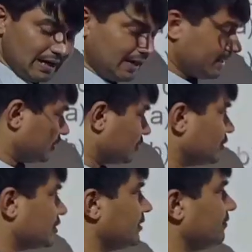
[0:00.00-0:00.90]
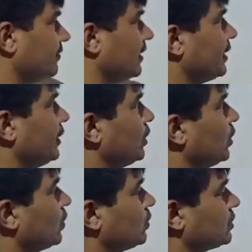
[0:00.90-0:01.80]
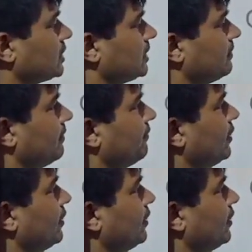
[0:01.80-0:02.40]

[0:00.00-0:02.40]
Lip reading: Another question for you, question number